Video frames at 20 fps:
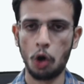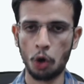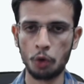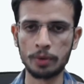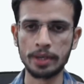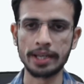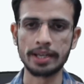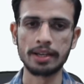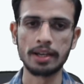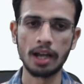
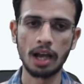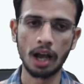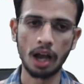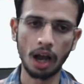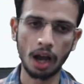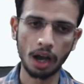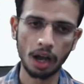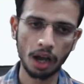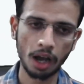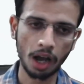Okay.
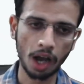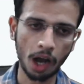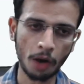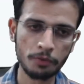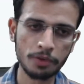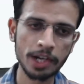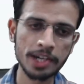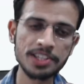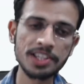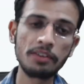
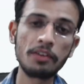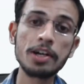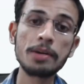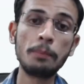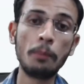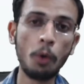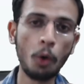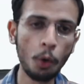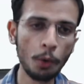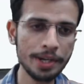After
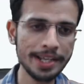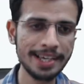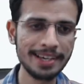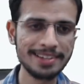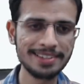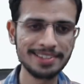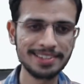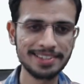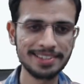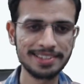7 more
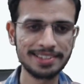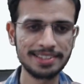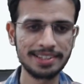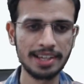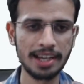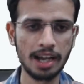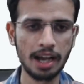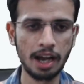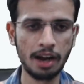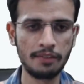years,
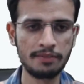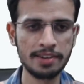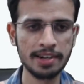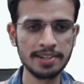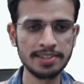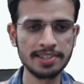it